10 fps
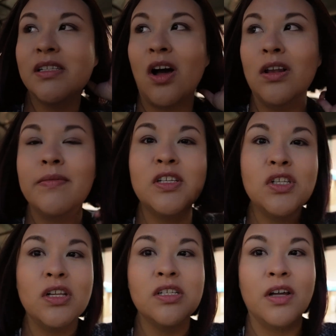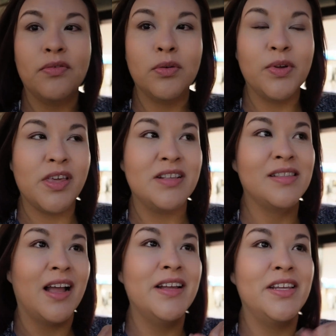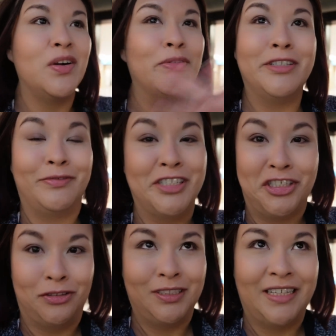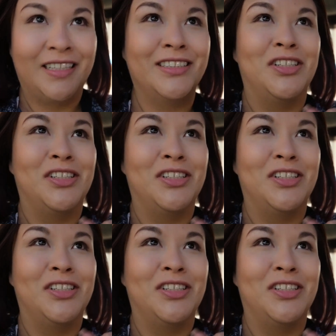all of us suffer with anxiety or different issues like that.